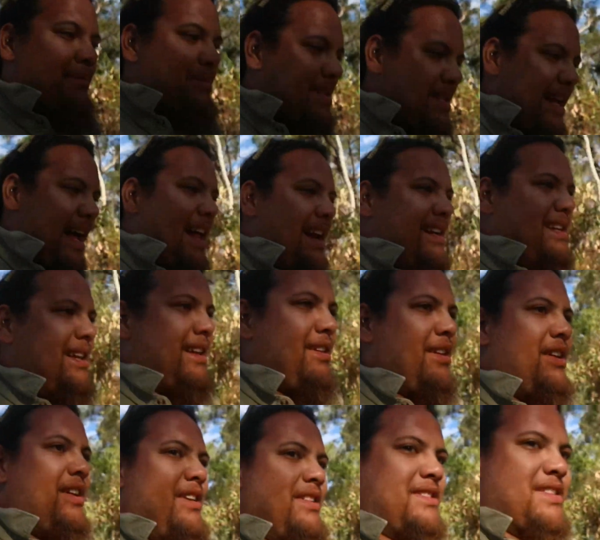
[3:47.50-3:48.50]
starting to
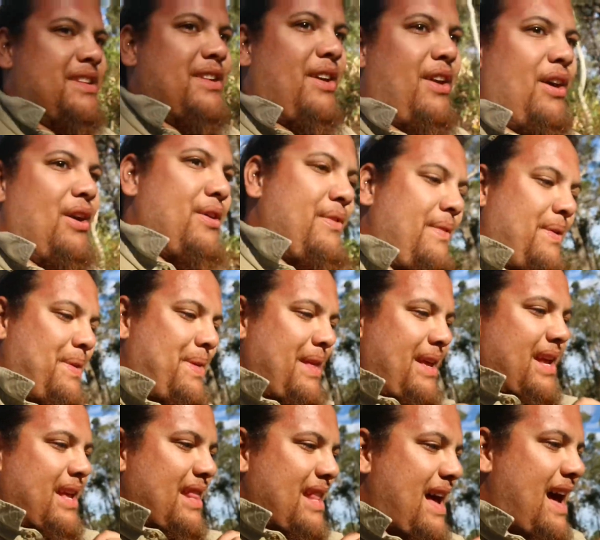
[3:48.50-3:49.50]
learn to not
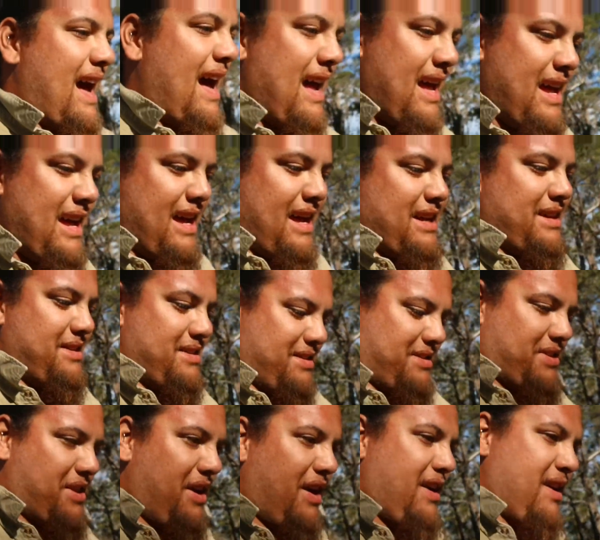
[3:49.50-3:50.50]
overthink that and
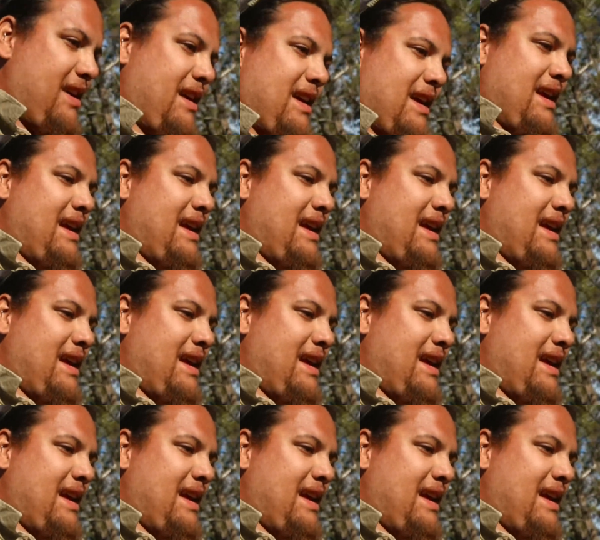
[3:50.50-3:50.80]
just go,